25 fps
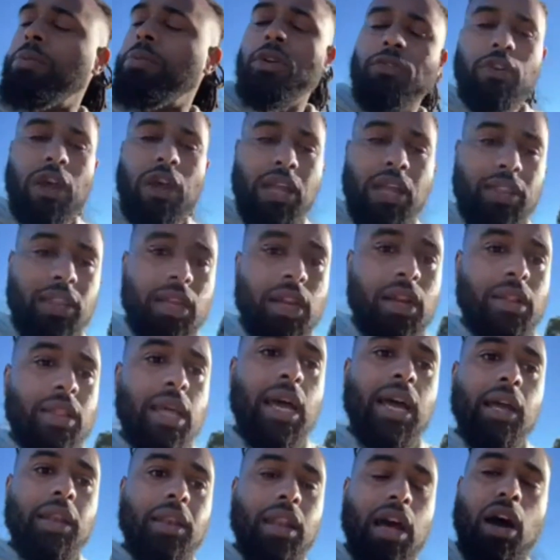proof right there
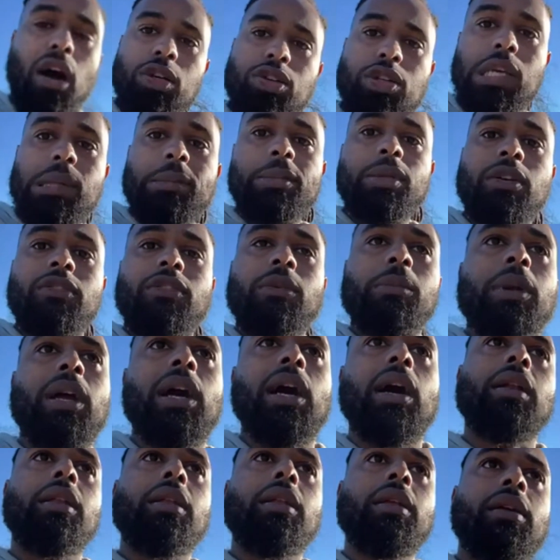that not all dreams are from
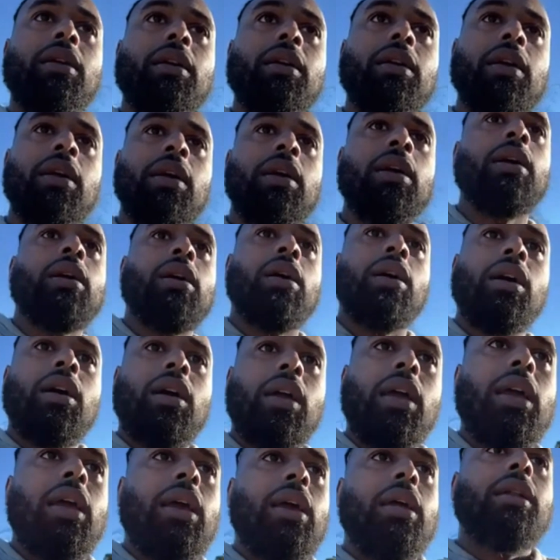God.
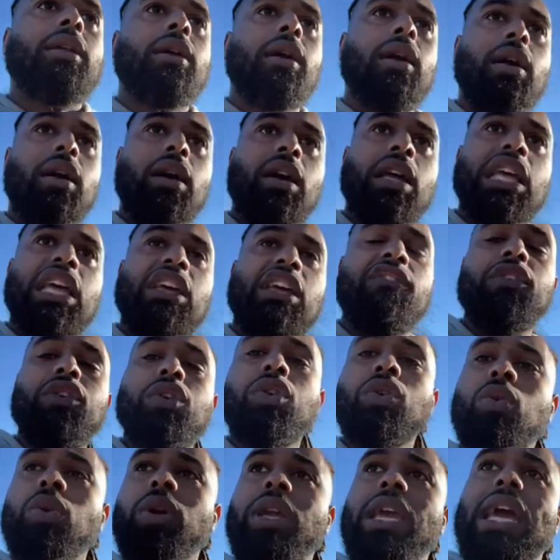And uh, if
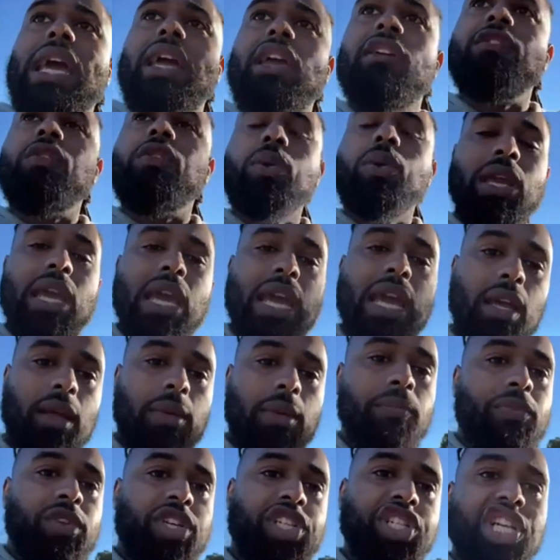you get if you get
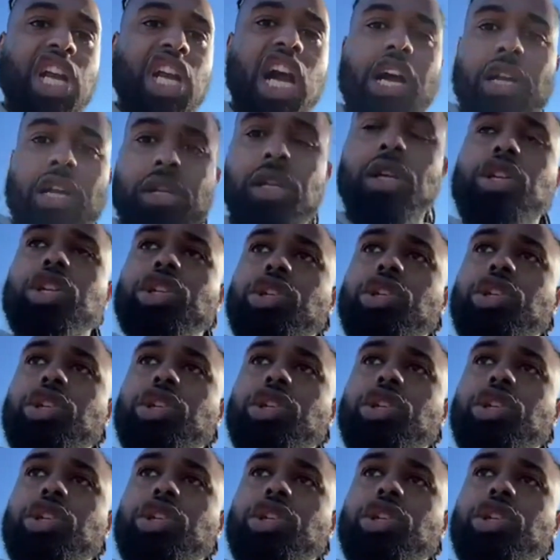shot in your